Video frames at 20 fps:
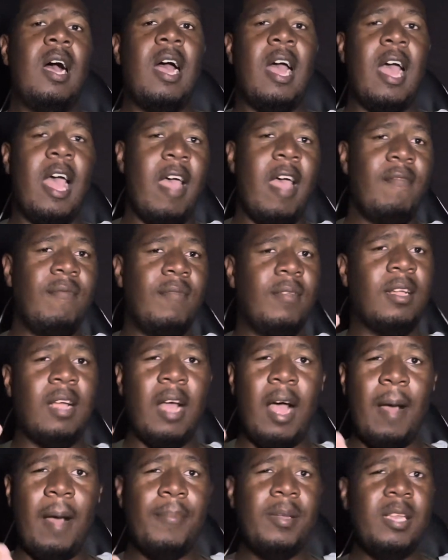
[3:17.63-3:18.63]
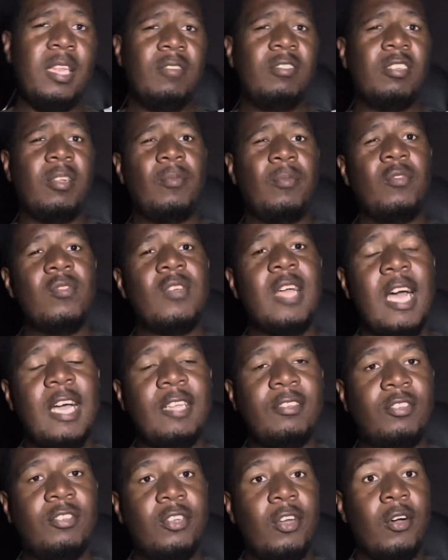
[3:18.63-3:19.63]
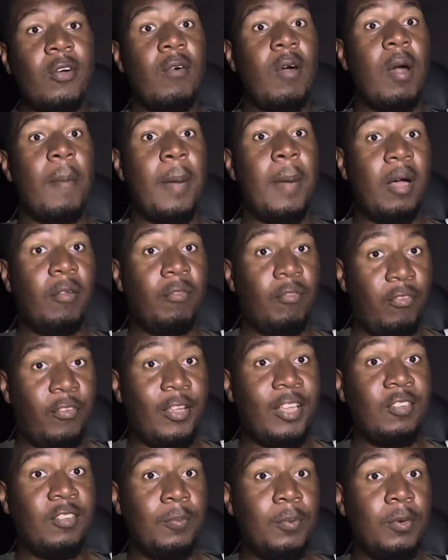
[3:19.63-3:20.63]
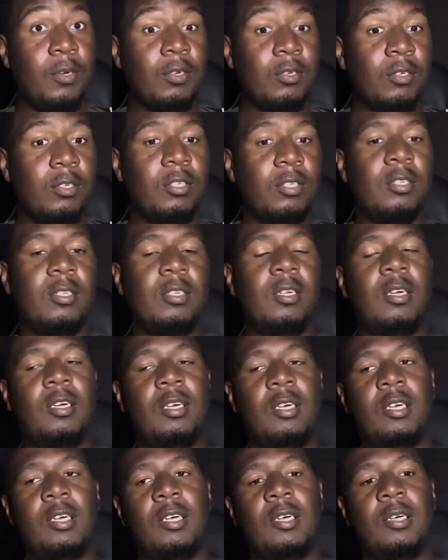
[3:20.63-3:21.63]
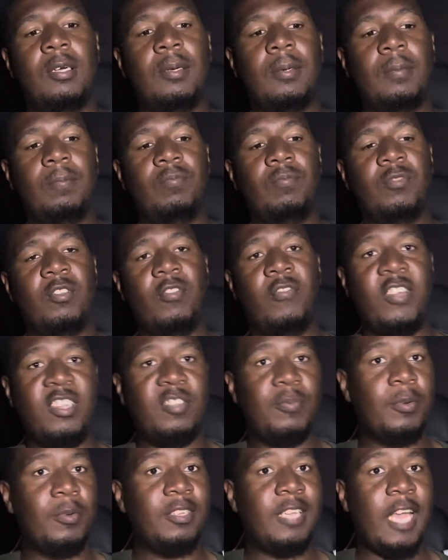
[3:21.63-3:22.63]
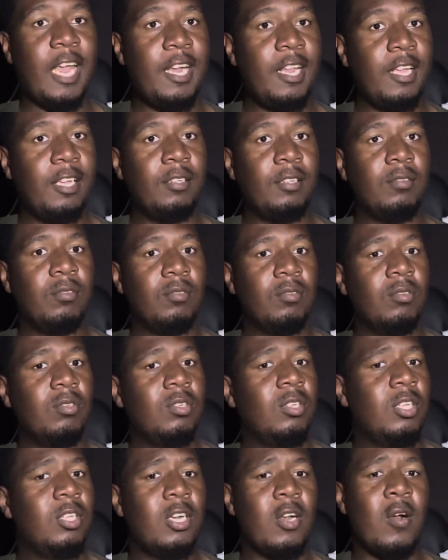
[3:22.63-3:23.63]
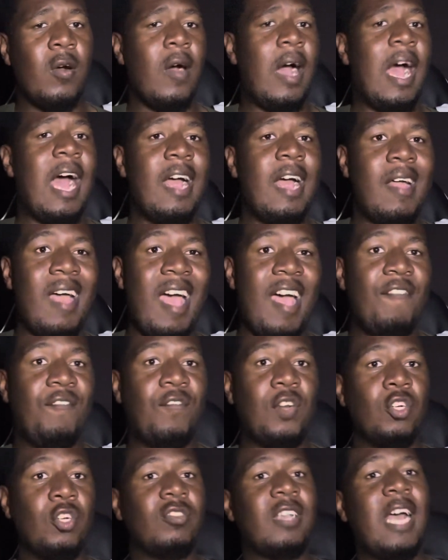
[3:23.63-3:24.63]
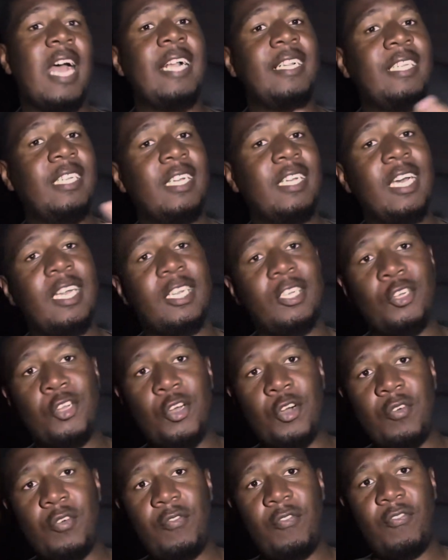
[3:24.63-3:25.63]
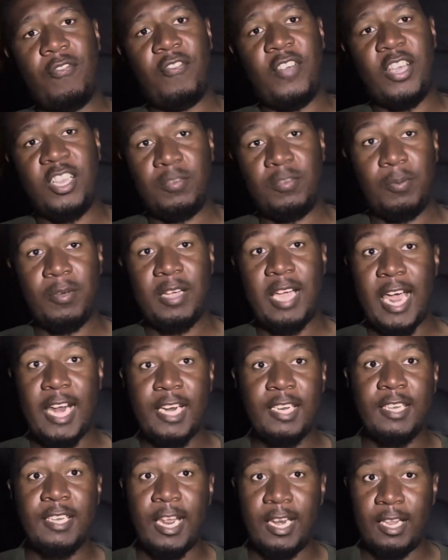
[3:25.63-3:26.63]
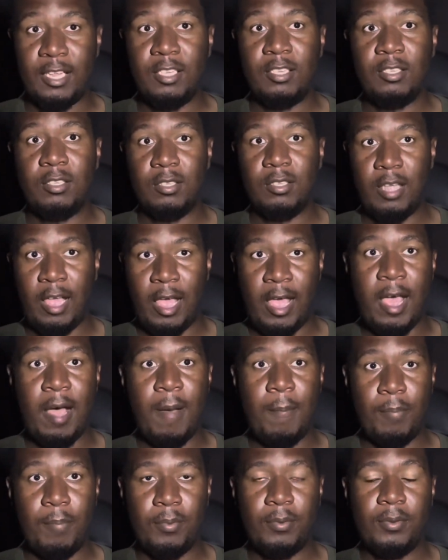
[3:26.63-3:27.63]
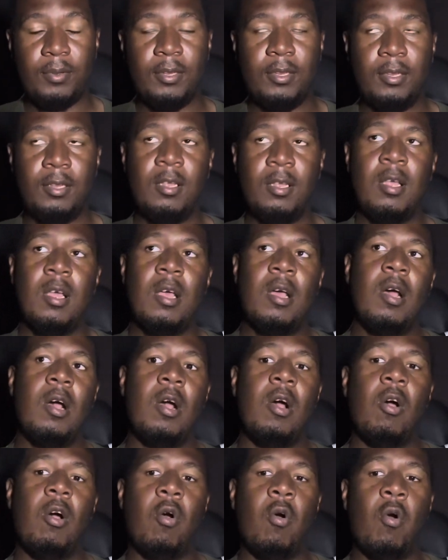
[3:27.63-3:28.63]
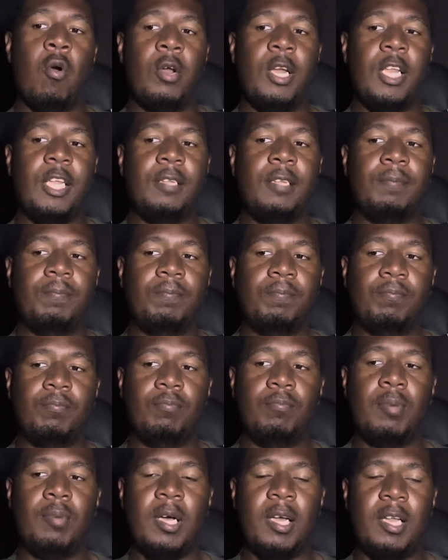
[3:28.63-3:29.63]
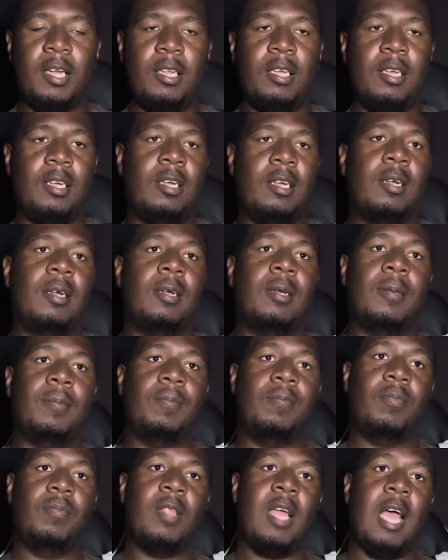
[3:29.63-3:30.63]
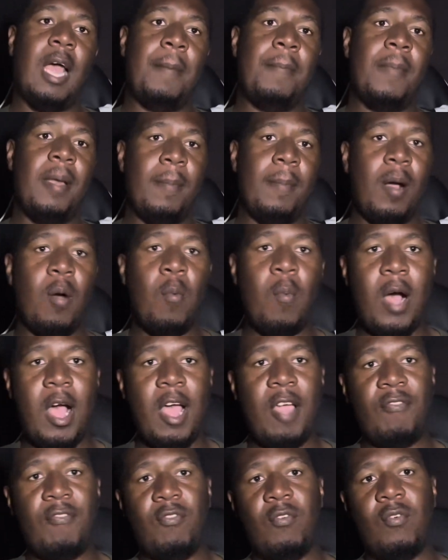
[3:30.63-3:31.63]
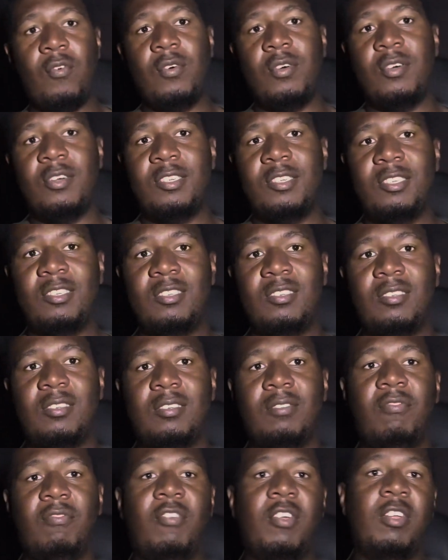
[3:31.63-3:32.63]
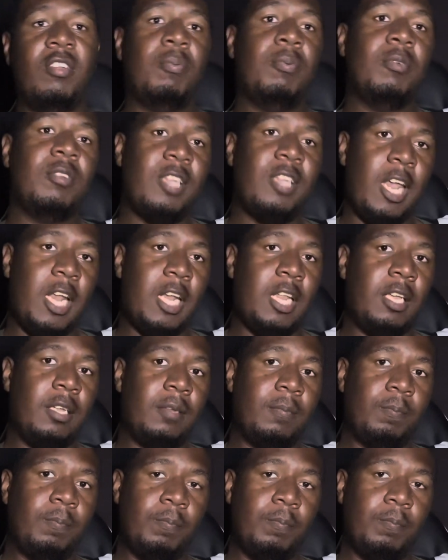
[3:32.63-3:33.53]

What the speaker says: I believe some of you guys know about Facebook, Facebook dating. You know, At first I did not know Facebook had a dating app on it, but I met my wife on Facebook dating.